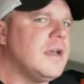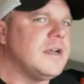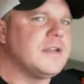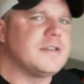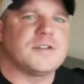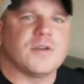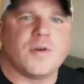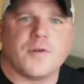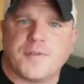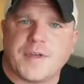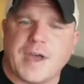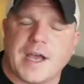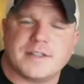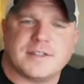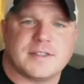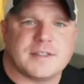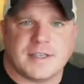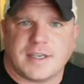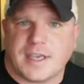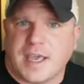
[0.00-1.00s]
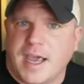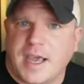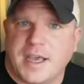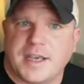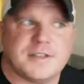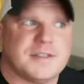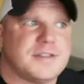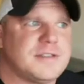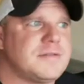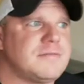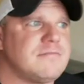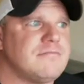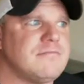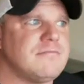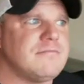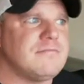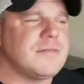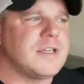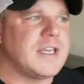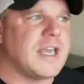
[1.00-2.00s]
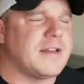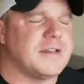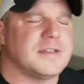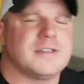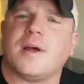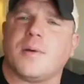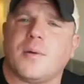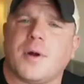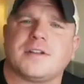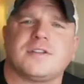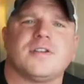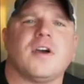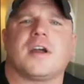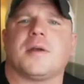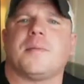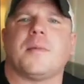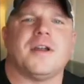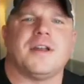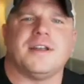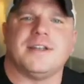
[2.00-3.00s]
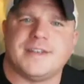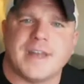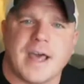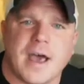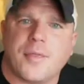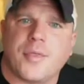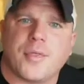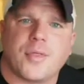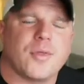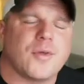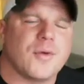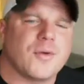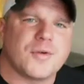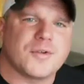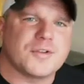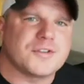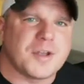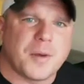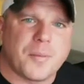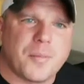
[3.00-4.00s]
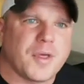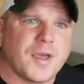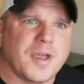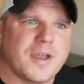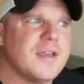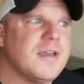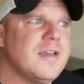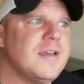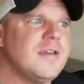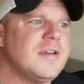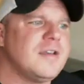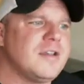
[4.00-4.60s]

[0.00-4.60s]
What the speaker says: And so if that's the case, again, it's not, we're not talking about a death or something.